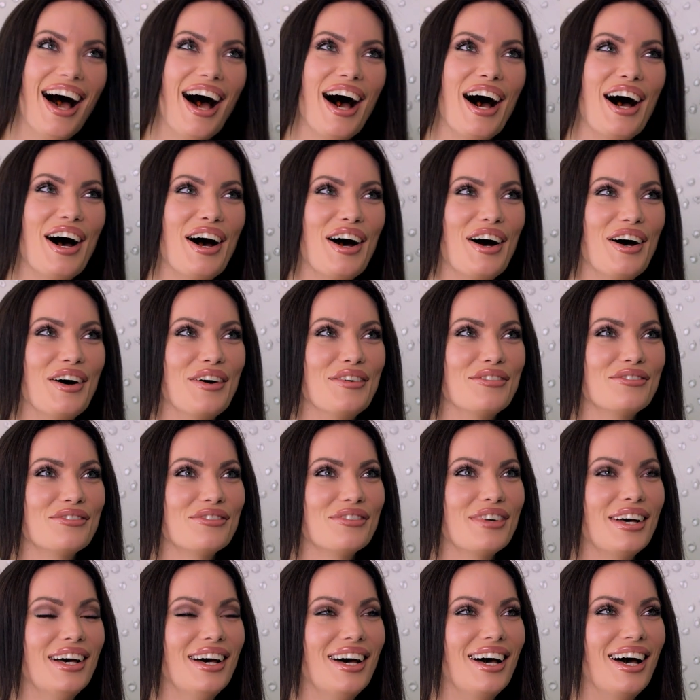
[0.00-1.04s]

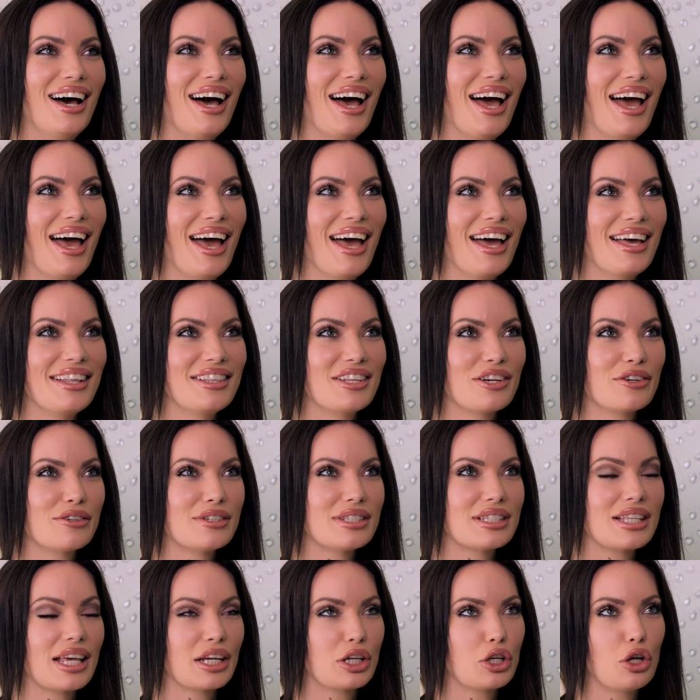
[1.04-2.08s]
And there
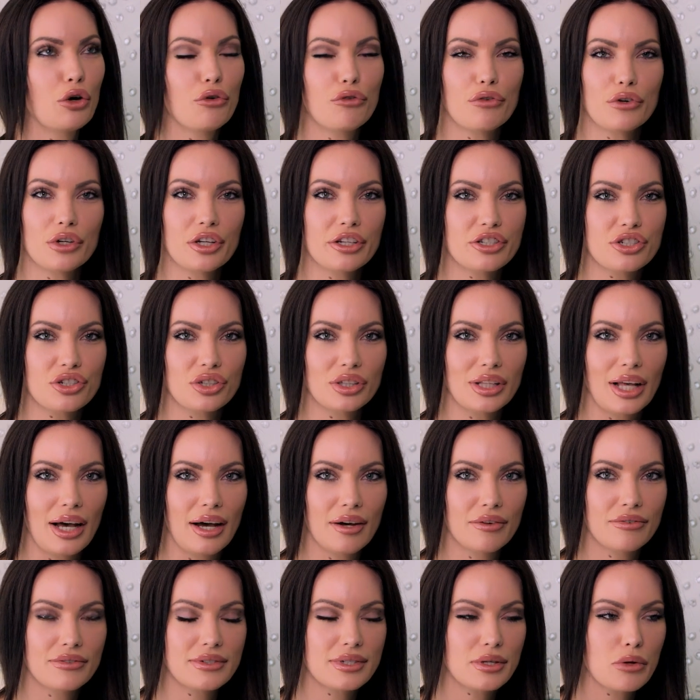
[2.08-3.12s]
was like no furniture
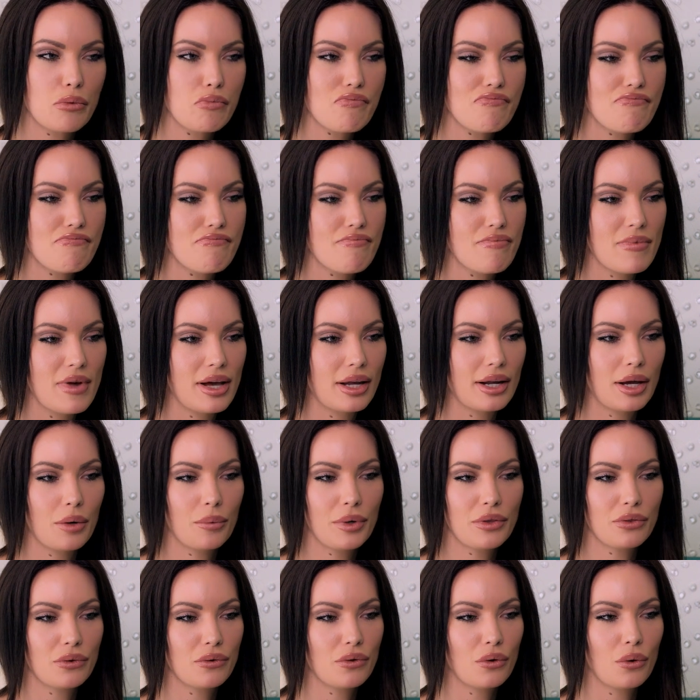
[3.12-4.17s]
left. And I
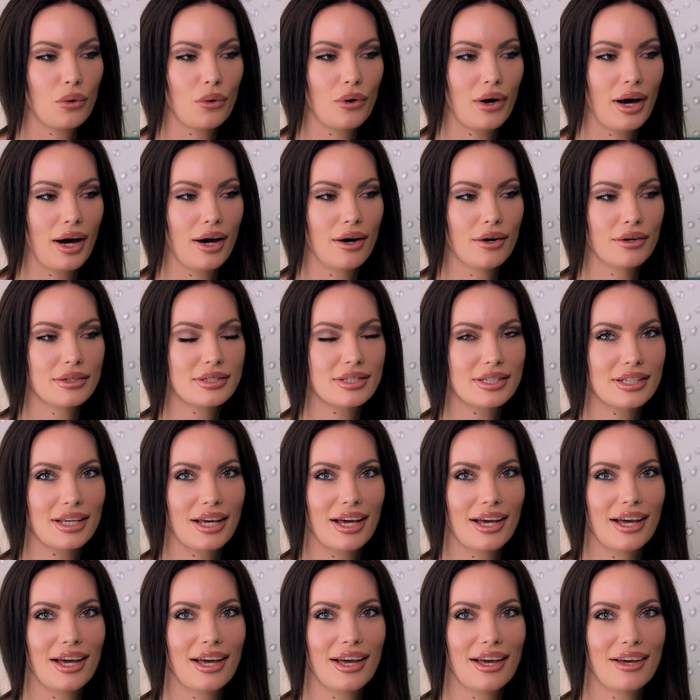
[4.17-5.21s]
went through the whole house
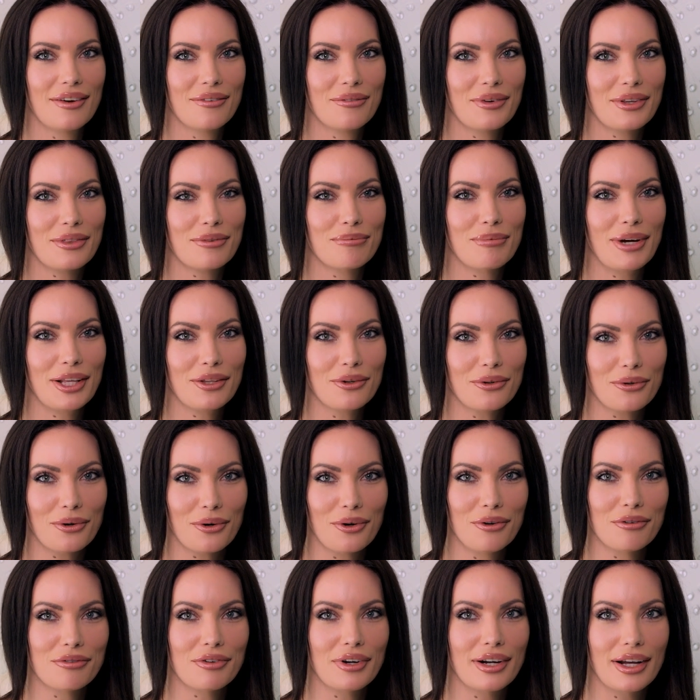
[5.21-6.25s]
with my little
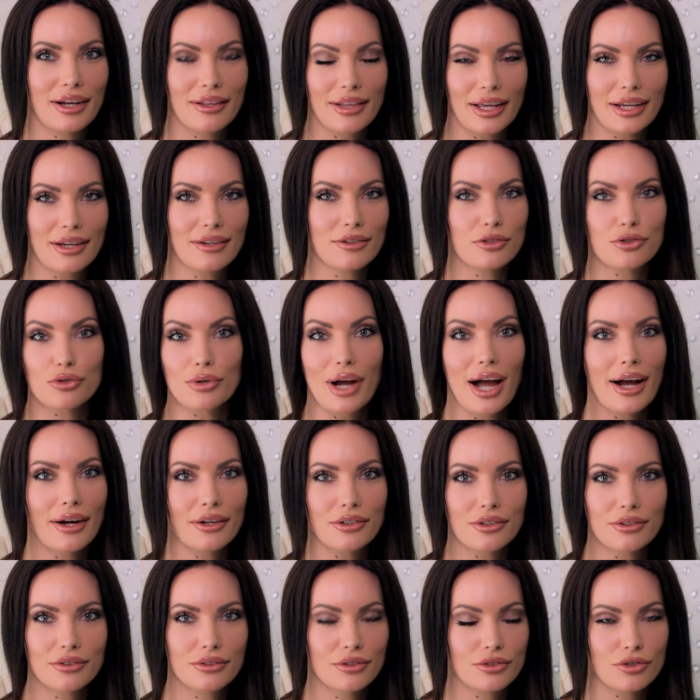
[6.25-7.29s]
girlfriend. I like
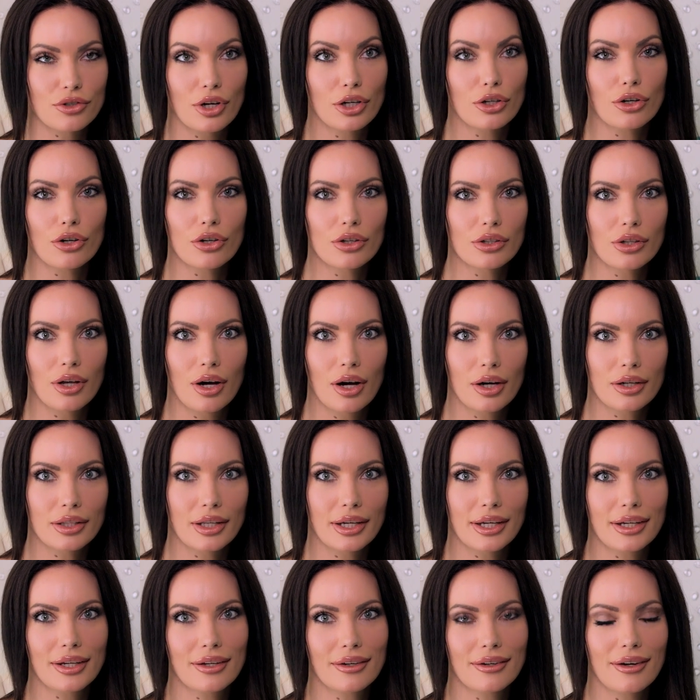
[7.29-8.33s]
drug her along.
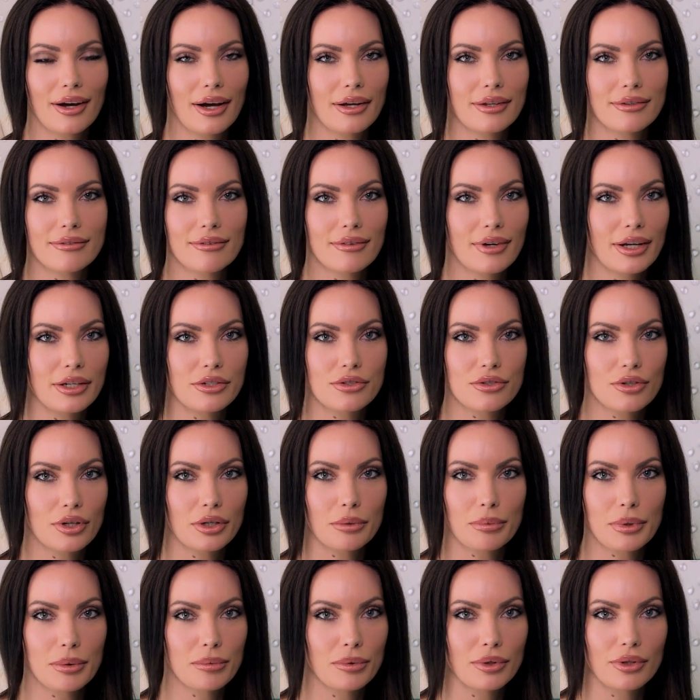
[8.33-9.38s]
Like I
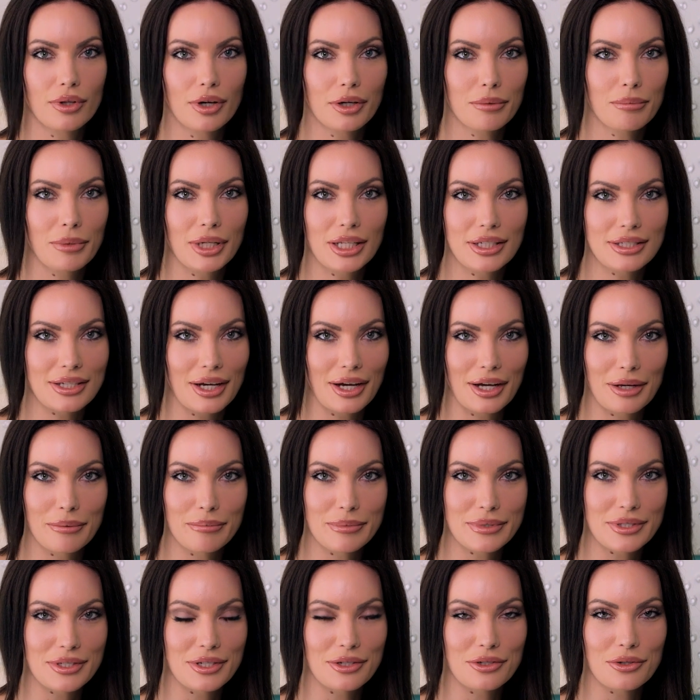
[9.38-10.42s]
drug people along many
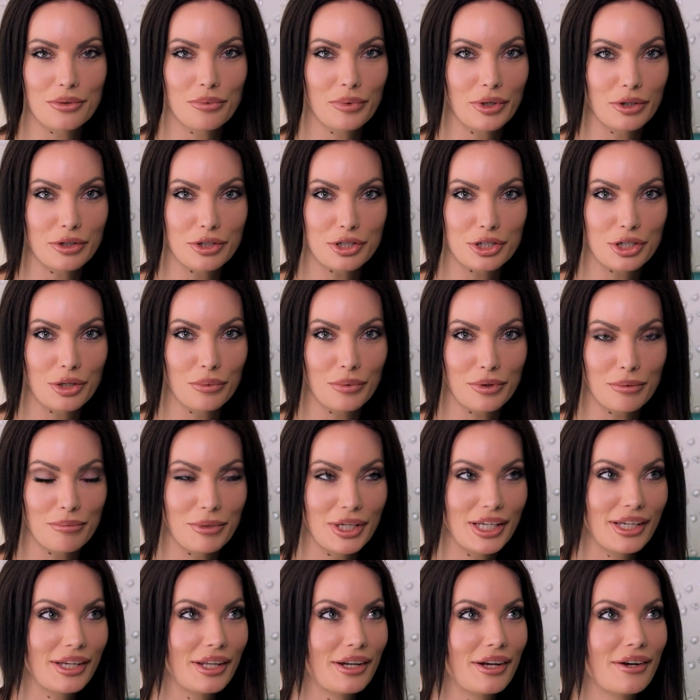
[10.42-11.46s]
times to do weird shit with
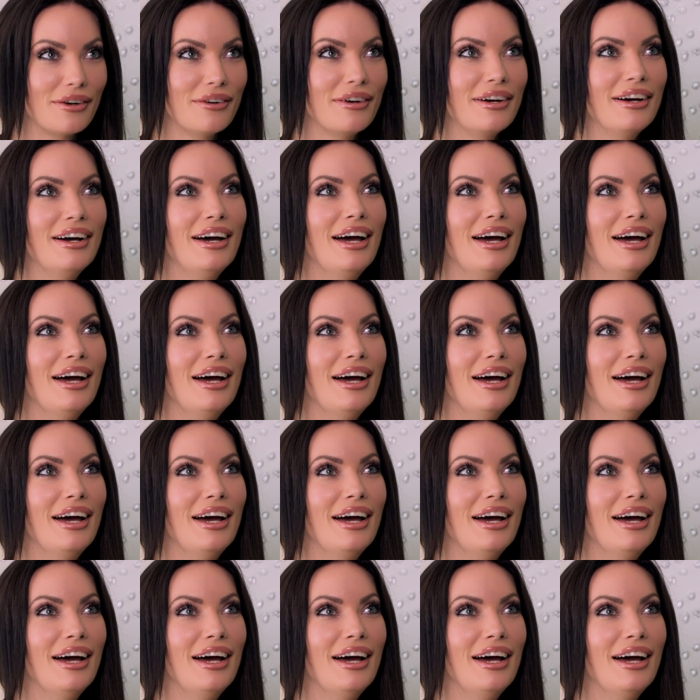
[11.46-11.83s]
me, you know?